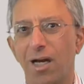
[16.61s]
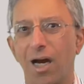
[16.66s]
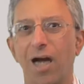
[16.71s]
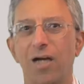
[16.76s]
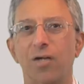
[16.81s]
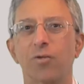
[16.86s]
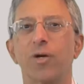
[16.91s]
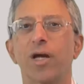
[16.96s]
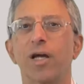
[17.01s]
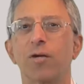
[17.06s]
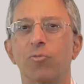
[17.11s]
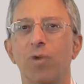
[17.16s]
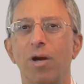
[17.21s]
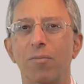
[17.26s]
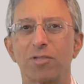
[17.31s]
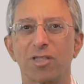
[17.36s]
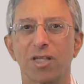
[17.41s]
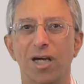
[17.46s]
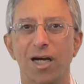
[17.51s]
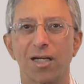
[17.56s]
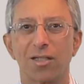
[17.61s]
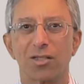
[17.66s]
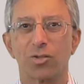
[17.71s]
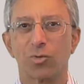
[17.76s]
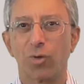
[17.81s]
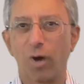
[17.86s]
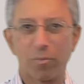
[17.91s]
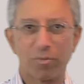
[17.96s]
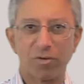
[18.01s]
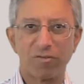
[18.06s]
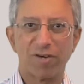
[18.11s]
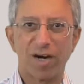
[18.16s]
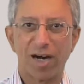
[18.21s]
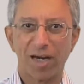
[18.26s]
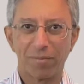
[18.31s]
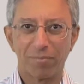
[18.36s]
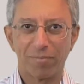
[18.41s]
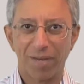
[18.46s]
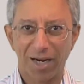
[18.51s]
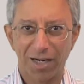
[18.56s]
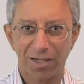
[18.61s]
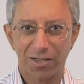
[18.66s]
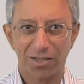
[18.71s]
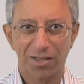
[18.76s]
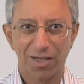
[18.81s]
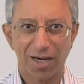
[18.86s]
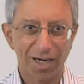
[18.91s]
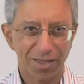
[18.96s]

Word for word: I create websites, or I provide managed